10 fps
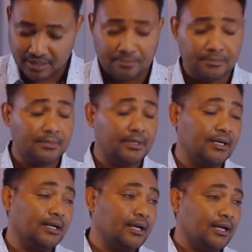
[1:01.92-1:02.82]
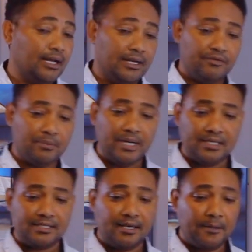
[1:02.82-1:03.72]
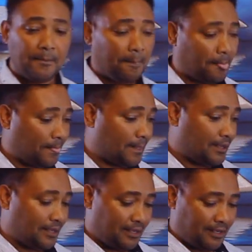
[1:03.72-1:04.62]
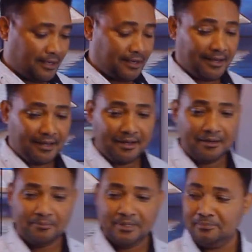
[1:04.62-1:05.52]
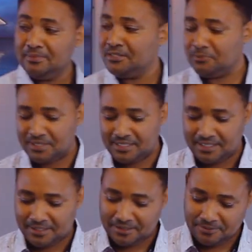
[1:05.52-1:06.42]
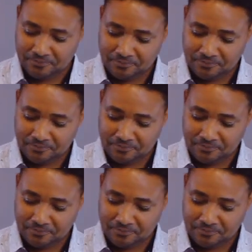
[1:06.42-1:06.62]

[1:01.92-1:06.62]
name, and everybody say, Amen. Amen. Please be seated.